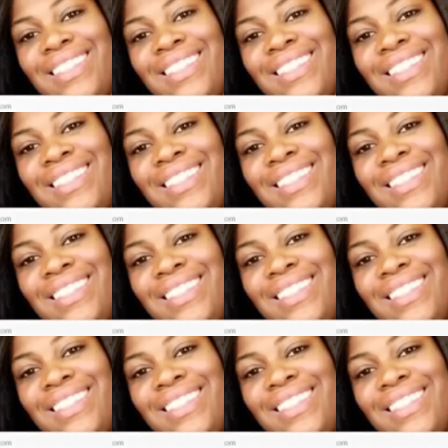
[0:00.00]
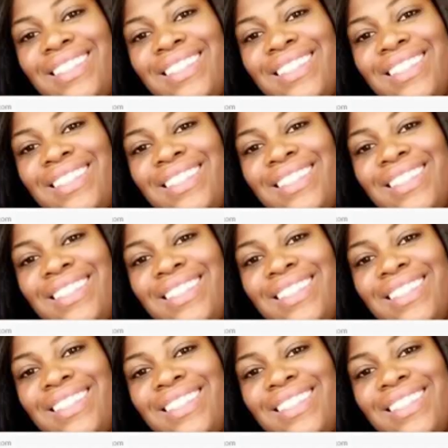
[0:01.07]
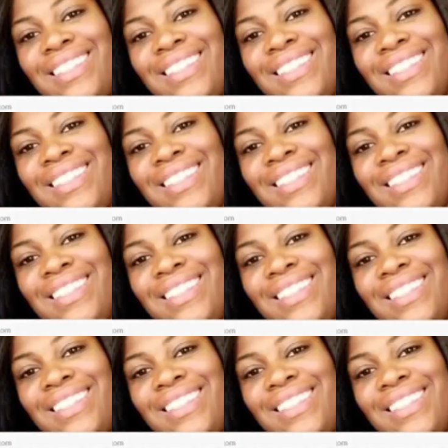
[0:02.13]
The person shown says nothing.